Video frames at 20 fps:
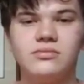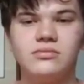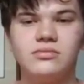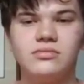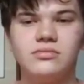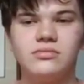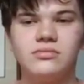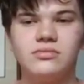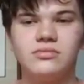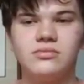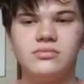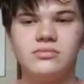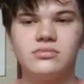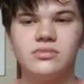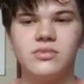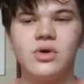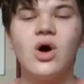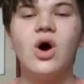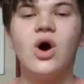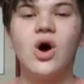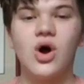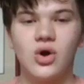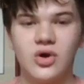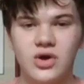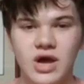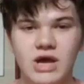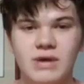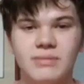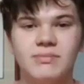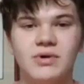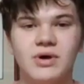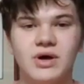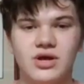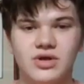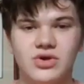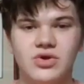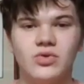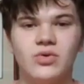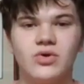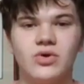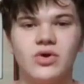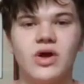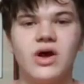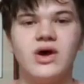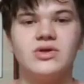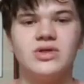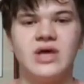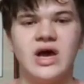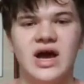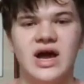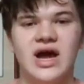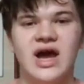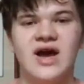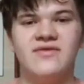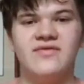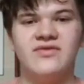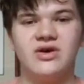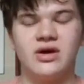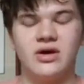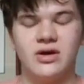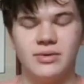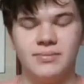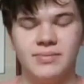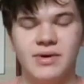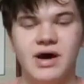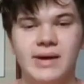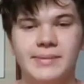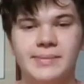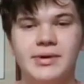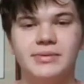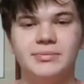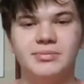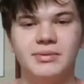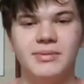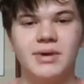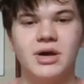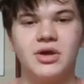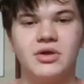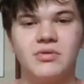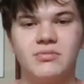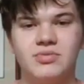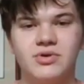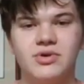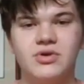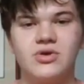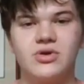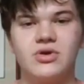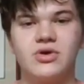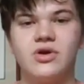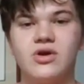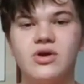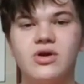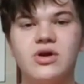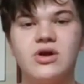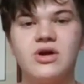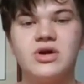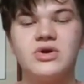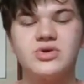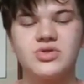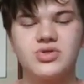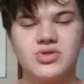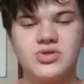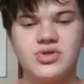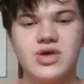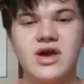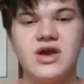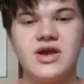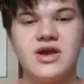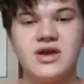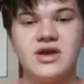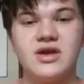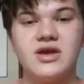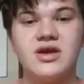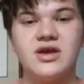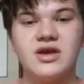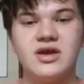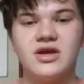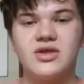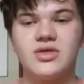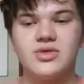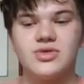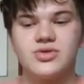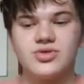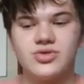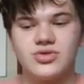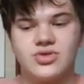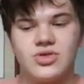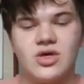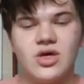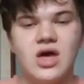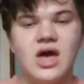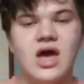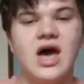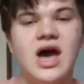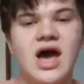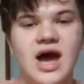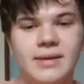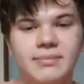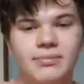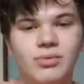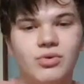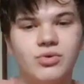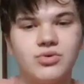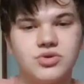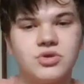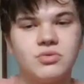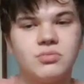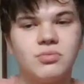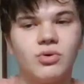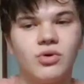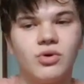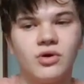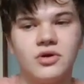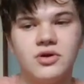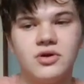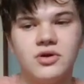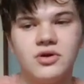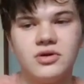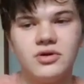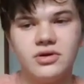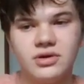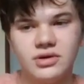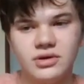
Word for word: No. Okay, but you realize I have a pop up on my computer saying it's Apple support.